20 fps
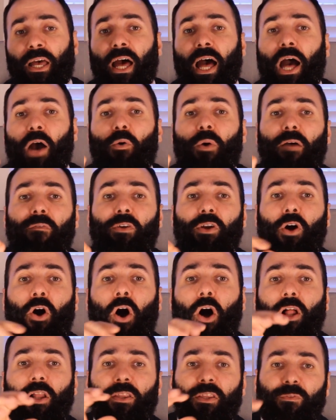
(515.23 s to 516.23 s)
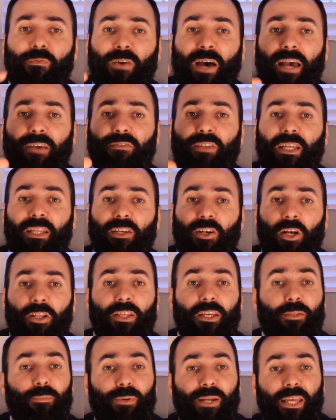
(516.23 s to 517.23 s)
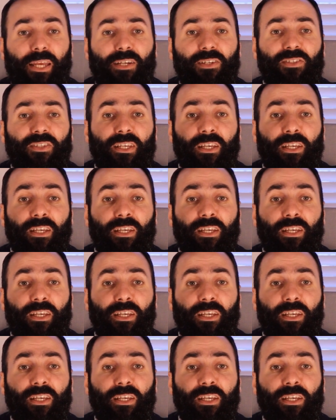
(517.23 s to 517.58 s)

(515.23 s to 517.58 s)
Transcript: However, all the five daily contact prayers,